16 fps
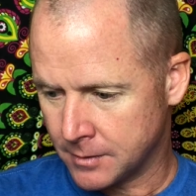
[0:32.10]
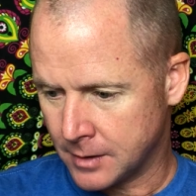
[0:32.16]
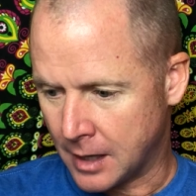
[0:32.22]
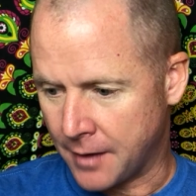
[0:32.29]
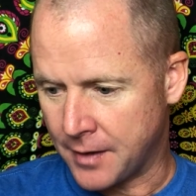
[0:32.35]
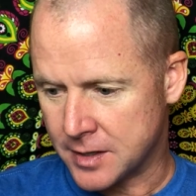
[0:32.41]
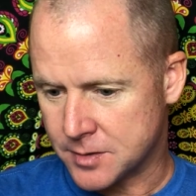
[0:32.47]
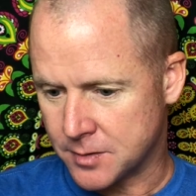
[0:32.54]

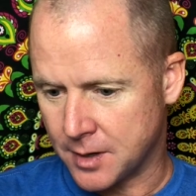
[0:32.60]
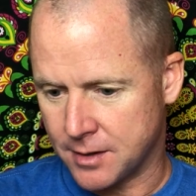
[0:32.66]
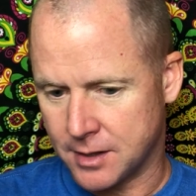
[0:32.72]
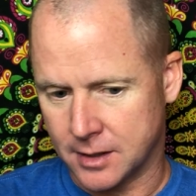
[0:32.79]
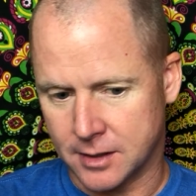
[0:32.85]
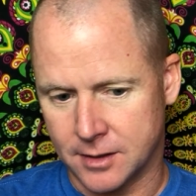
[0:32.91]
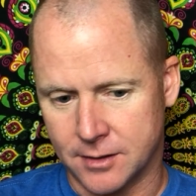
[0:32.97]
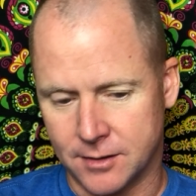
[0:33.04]
And that's where I
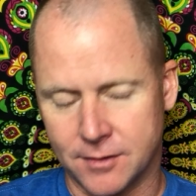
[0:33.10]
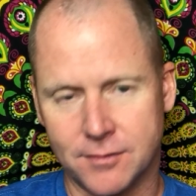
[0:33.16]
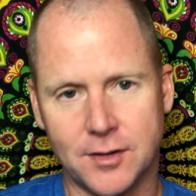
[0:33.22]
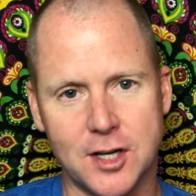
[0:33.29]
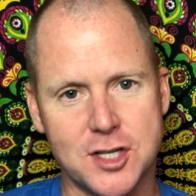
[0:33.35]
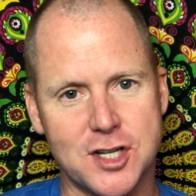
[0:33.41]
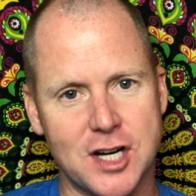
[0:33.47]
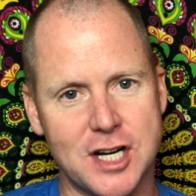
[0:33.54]
think the
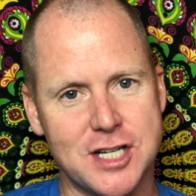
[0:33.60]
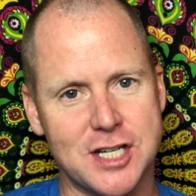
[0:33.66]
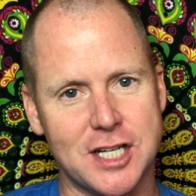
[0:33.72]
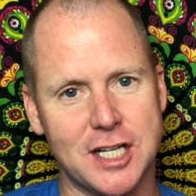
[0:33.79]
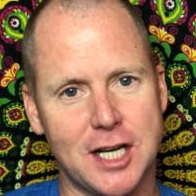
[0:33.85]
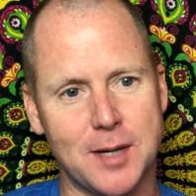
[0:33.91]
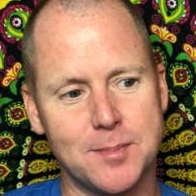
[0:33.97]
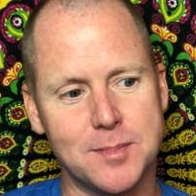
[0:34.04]

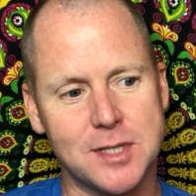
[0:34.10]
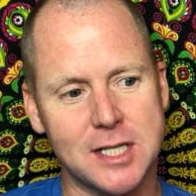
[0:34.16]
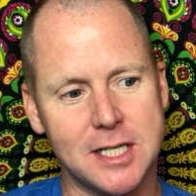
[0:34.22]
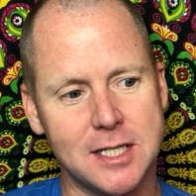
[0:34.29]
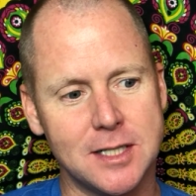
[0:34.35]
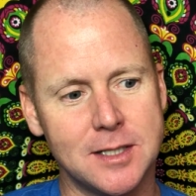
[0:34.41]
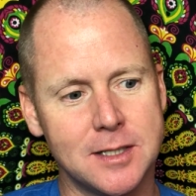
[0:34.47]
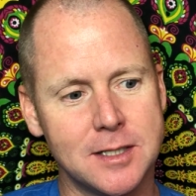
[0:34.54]
frustration comes
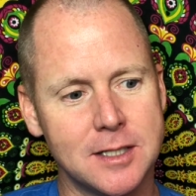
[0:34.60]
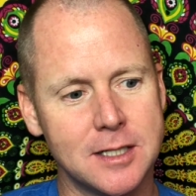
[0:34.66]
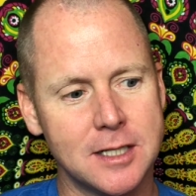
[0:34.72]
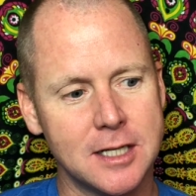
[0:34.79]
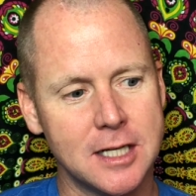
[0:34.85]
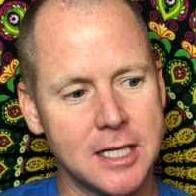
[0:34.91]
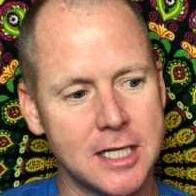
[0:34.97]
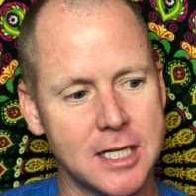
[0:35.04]
in.
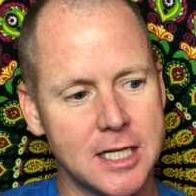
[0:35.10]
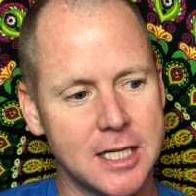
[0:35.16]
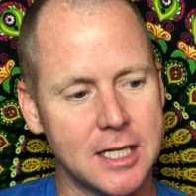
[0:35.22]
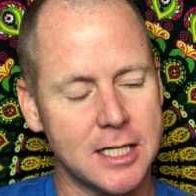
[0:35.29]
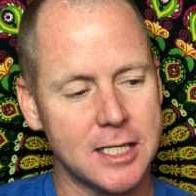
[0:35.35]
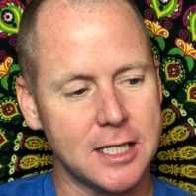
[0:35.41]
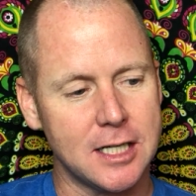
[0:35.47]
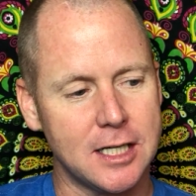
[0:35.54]

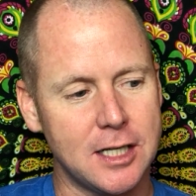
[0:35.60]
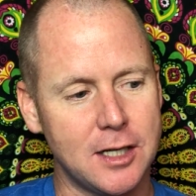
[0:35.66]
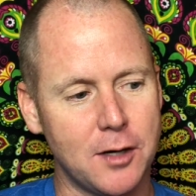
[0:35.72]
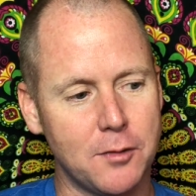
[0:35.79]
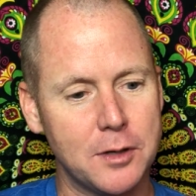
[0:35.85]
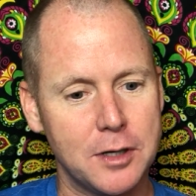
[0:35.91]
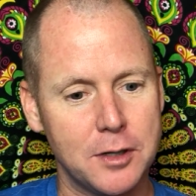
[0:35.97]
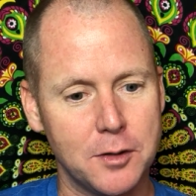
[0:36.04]
You
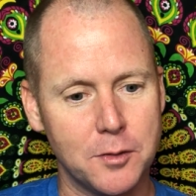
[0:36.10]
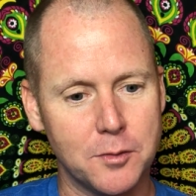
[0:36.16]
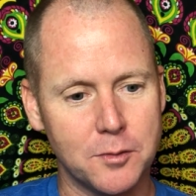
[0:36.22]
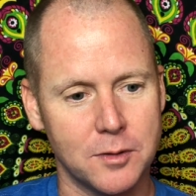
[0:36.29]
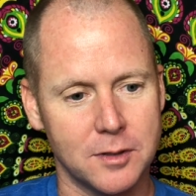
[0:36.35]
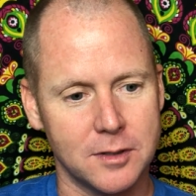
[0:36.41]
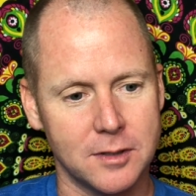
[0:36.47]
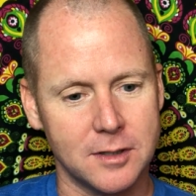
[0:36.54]
know, when you